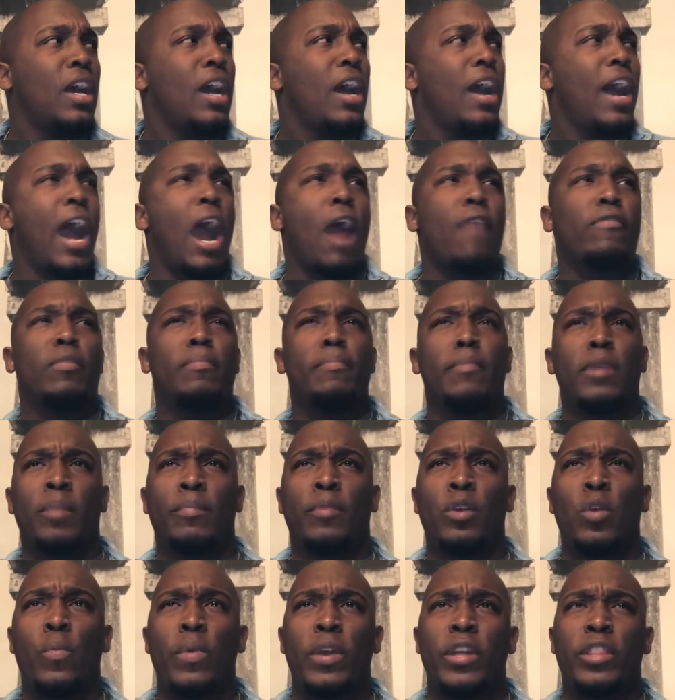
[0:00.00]
I
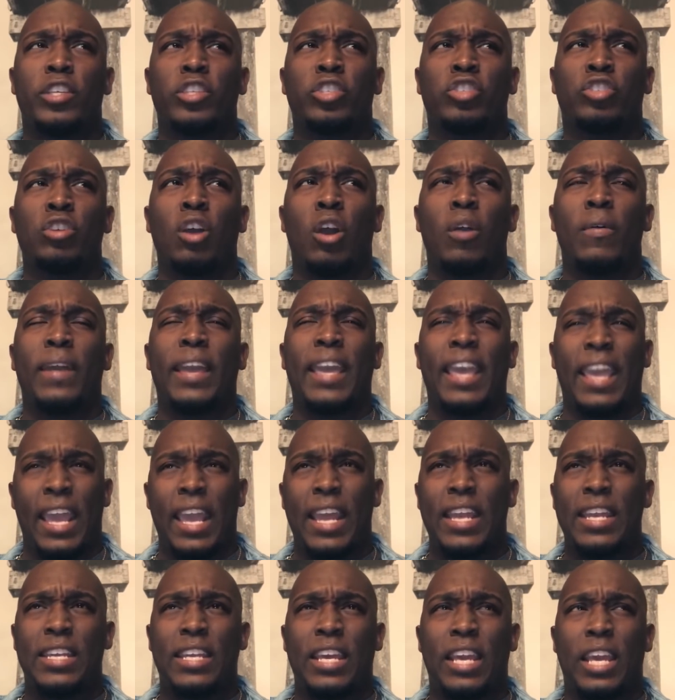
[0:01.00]
remember where the show
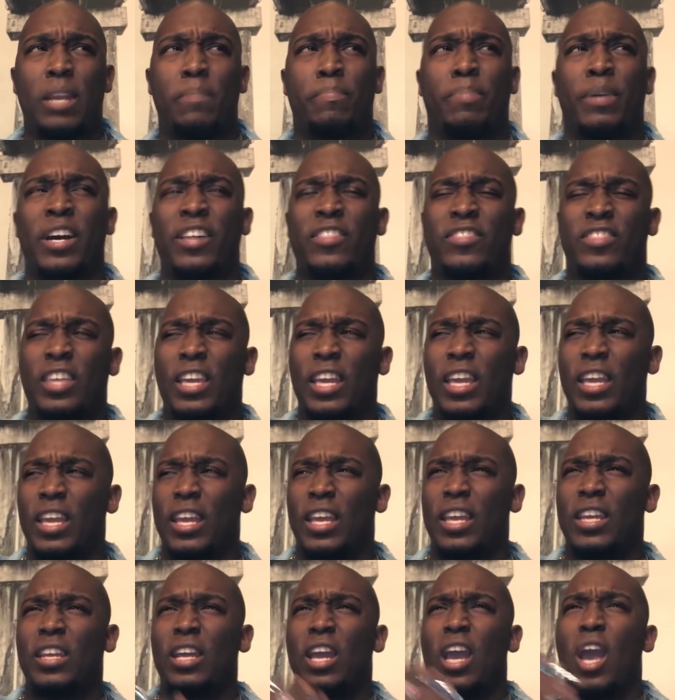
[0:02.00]
ended, but
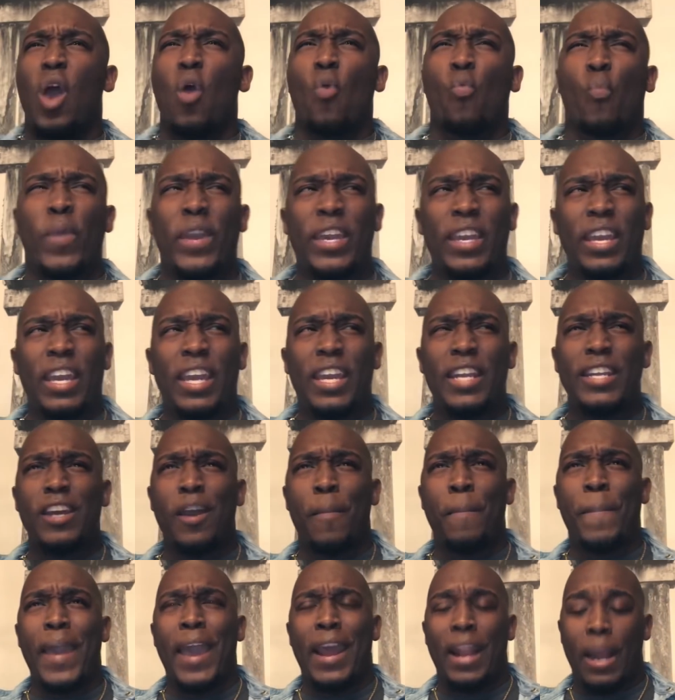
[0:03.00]
then we end
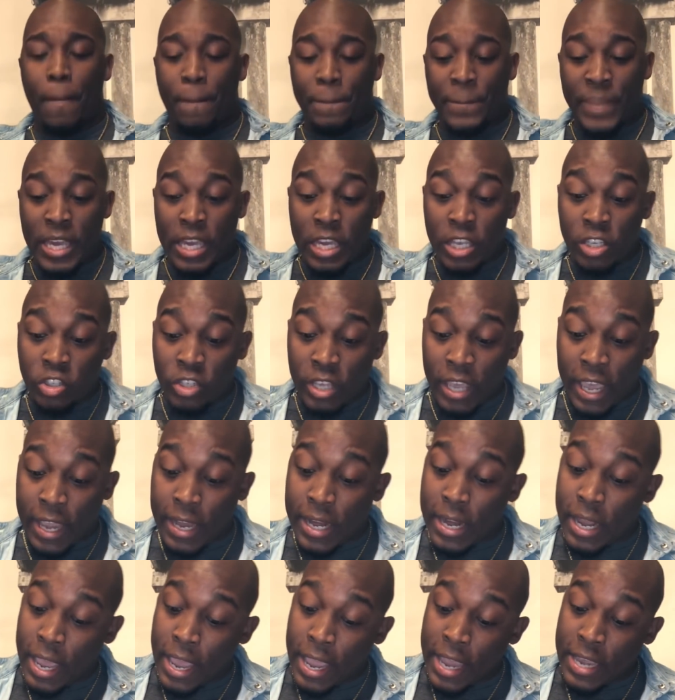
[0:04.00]
up at a beach,
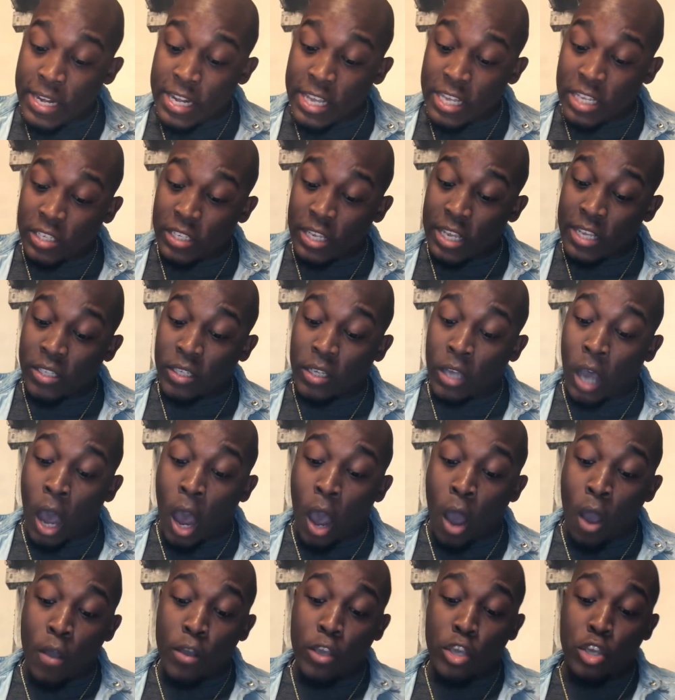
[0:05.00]
and this is
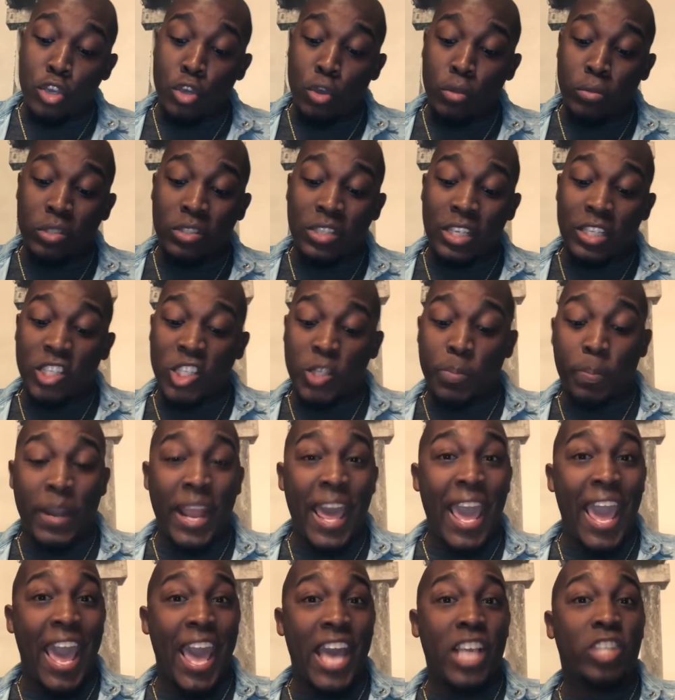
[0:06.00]
called Houston
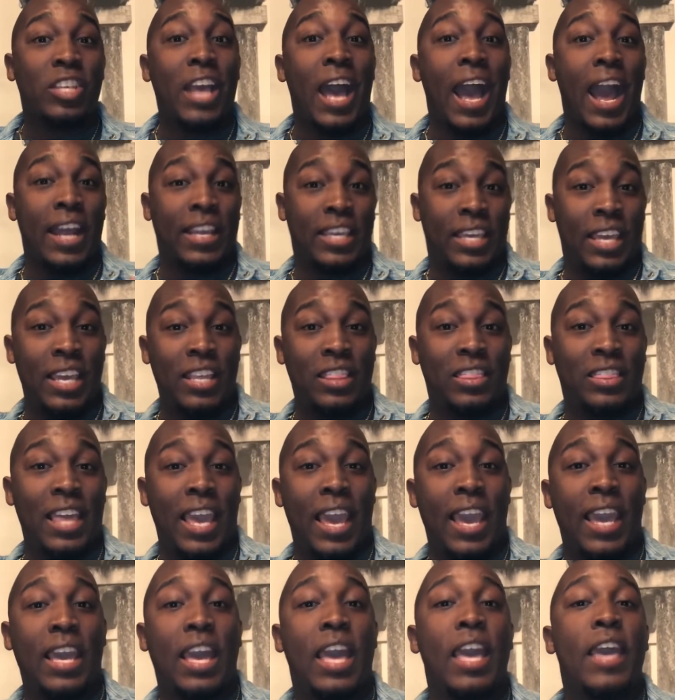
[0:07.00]
Splash. I get
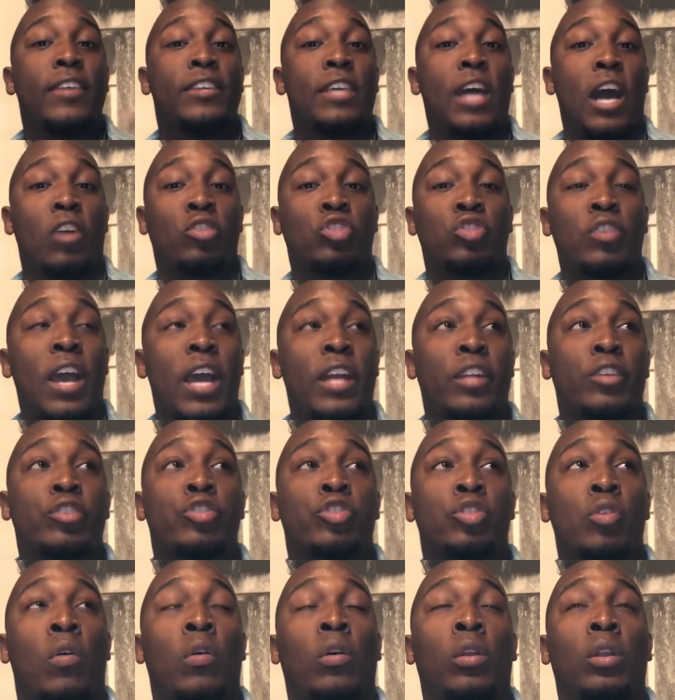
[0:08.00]
that. Y'all trying to
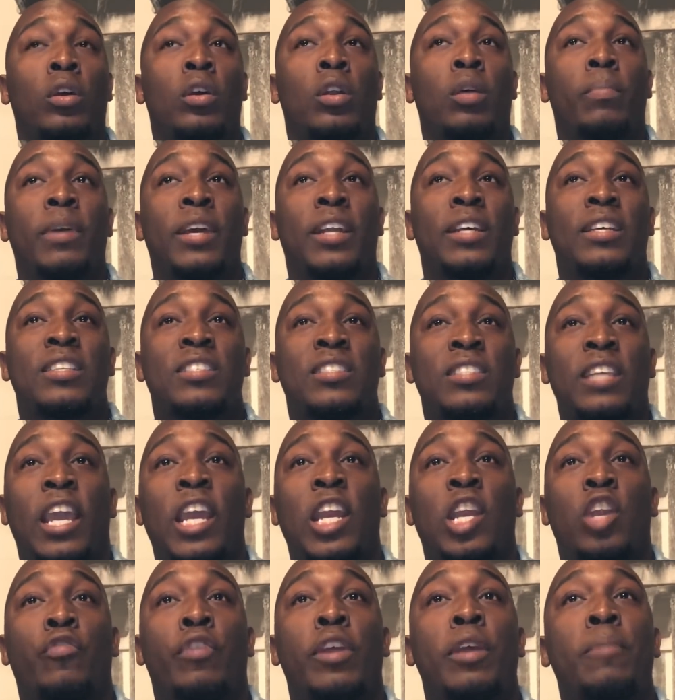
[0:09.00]
show a little bit of
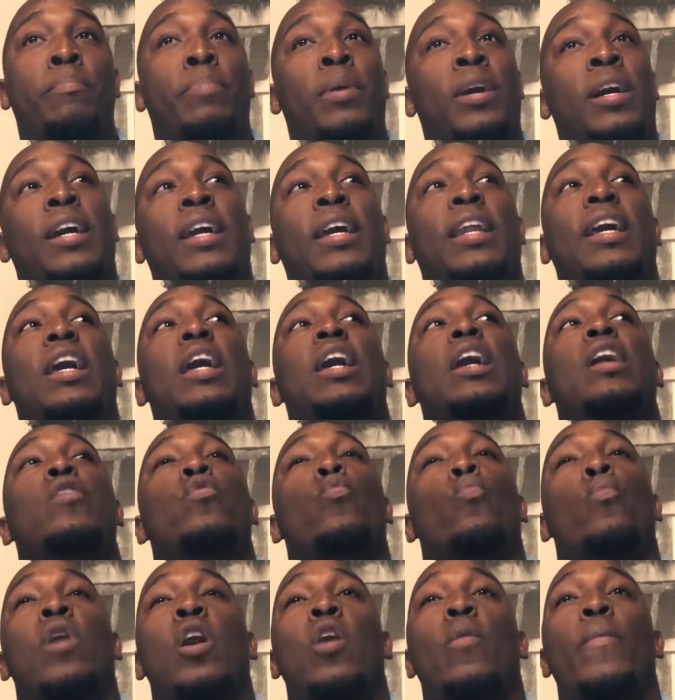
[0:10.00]
scenery, but
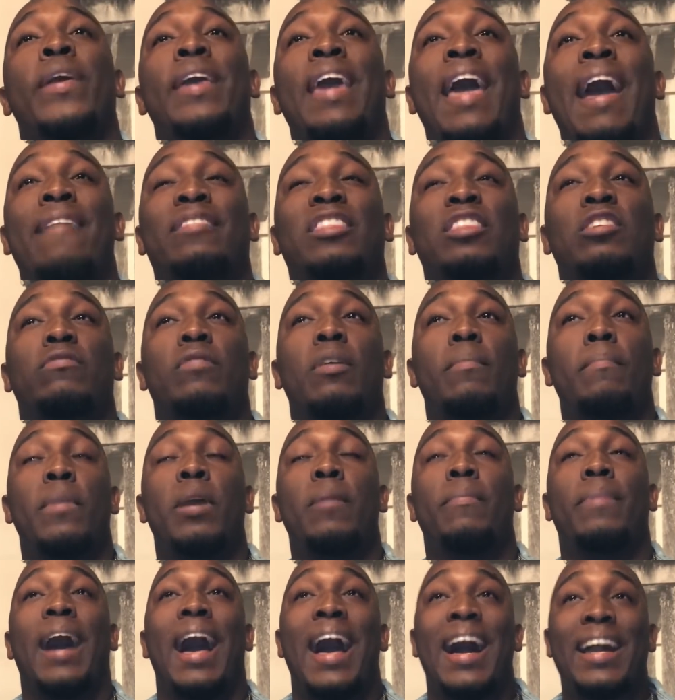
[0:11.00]
what we have to
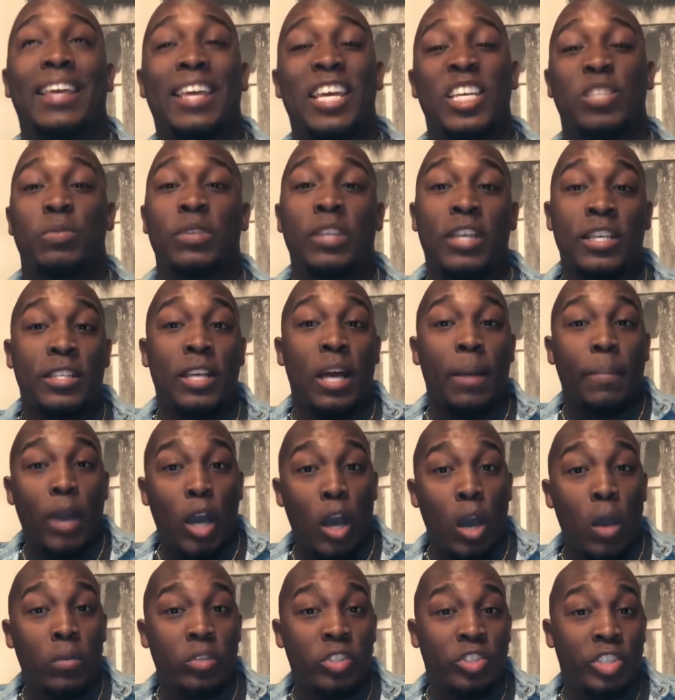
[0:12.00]
remember, I guess because I'm an
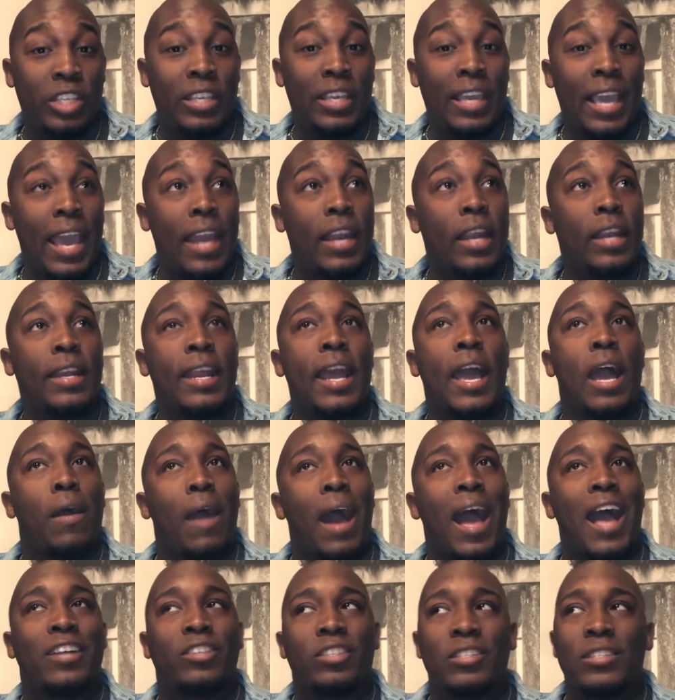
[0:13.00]
OG at it now,
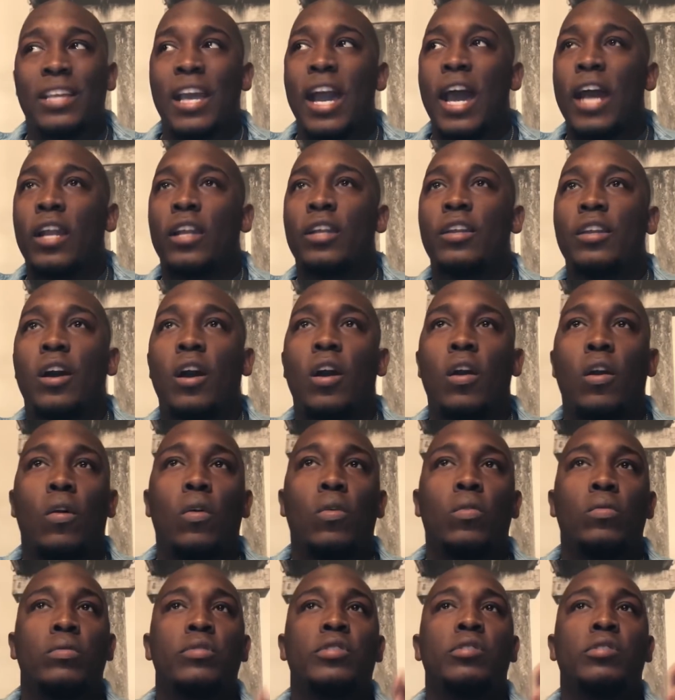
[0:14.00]
I just kind of know,